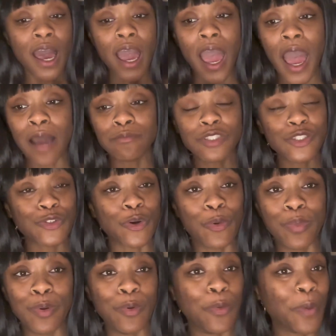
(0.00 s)
I'm just gonna be
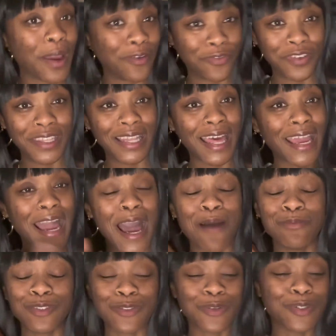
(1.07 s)
with wifey. Like, I'm
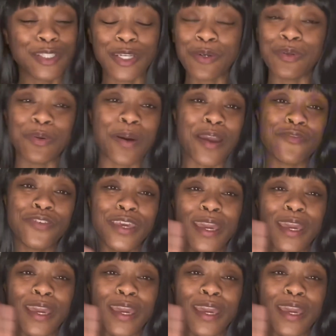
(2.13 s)
just gonna chill with wifey,